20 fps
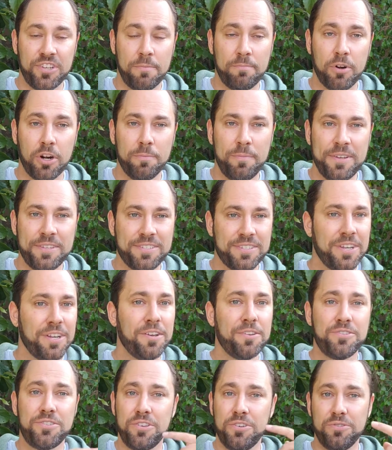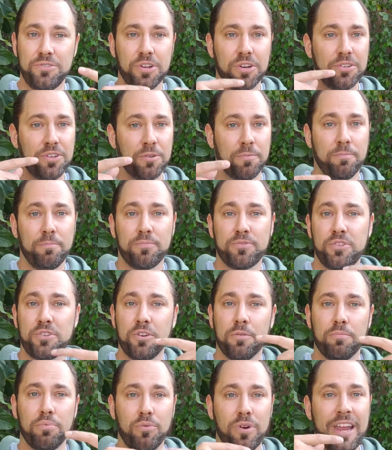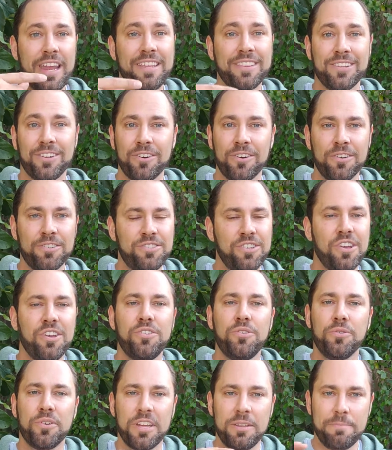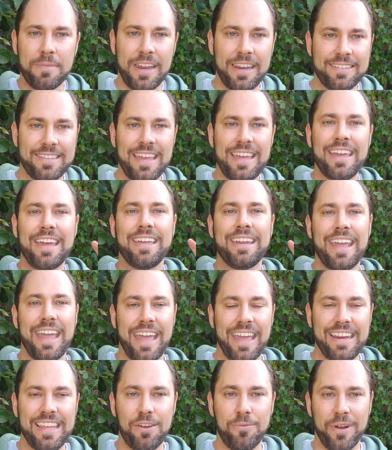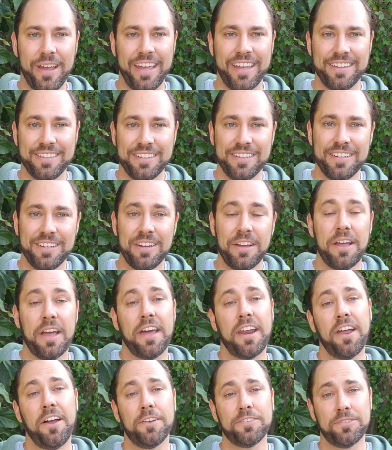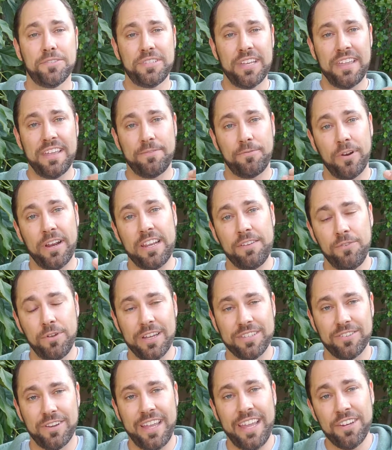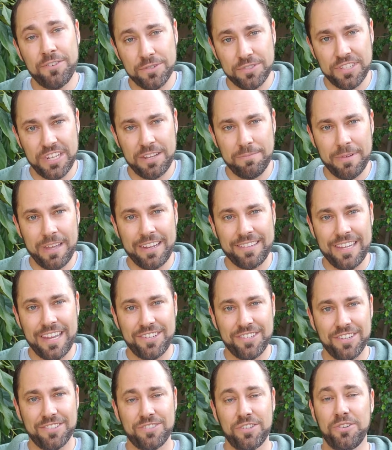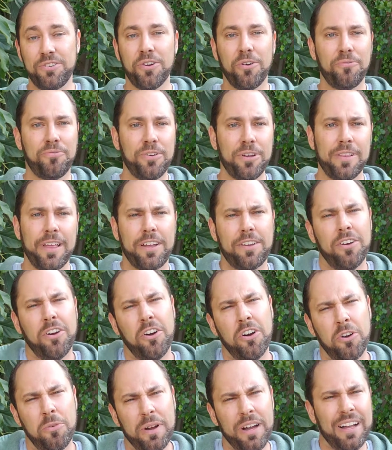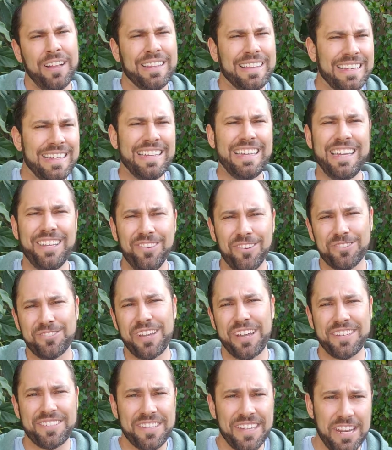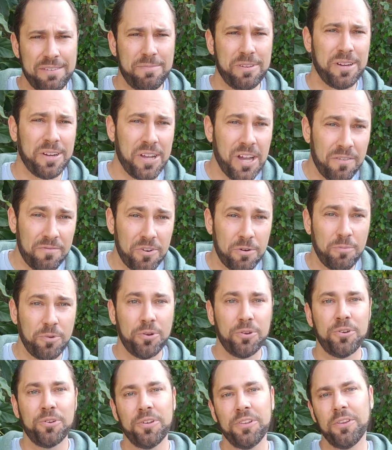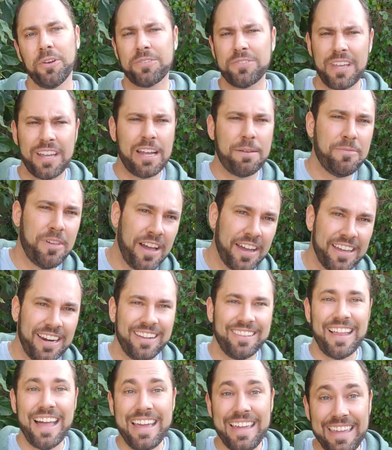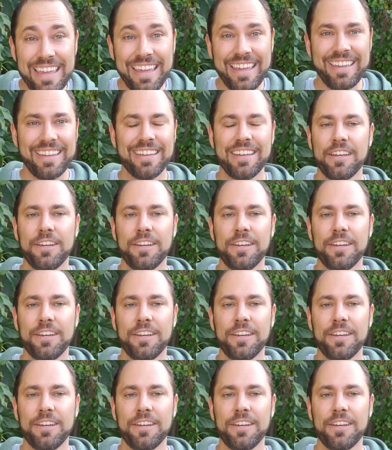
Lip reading: on purpose so your brain learns you can meditate in any way. And I also say that for any of you guys that are interested in meditation, so you don't feel like, oh, well, it looks like it's going to be uncomfortable, it looks like I'm not going to like it.